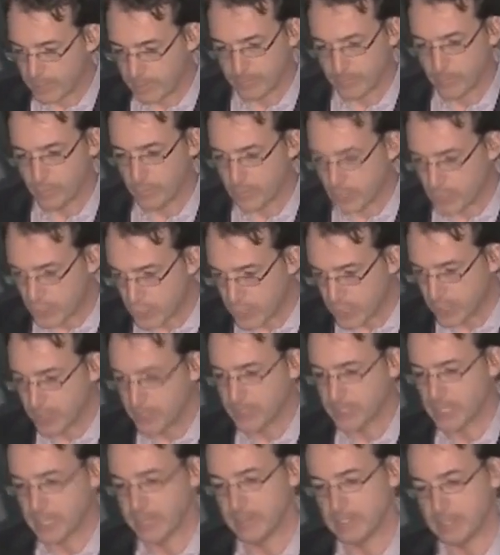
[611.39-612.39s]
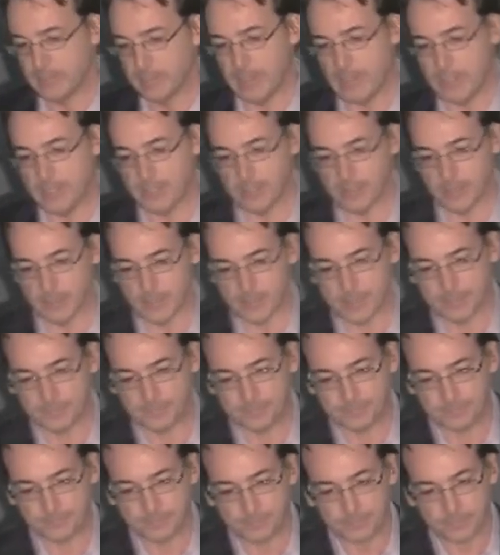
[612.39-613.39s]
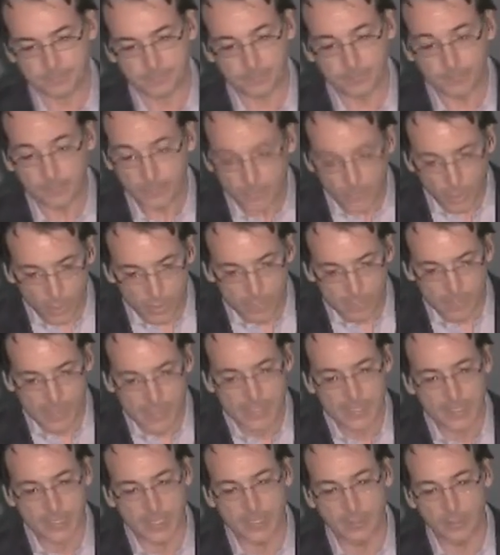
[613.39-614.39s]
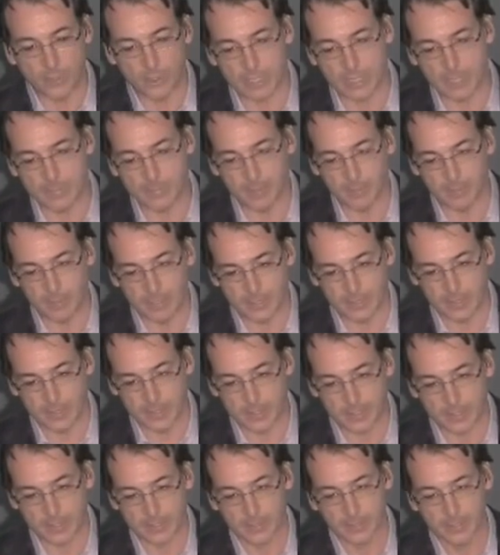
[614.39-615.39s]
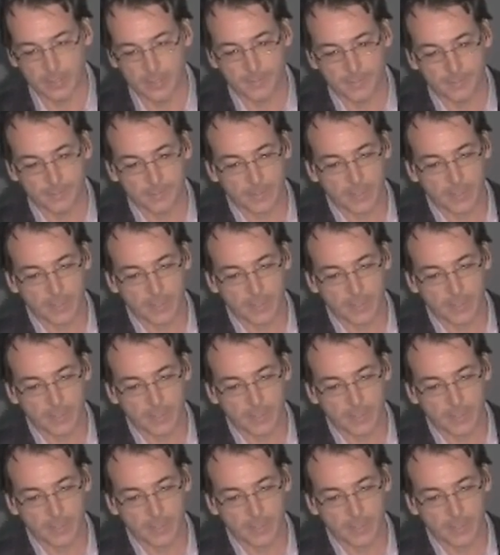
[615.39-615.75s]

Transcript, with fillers: We want to share the same spaces or investigate those capabilities.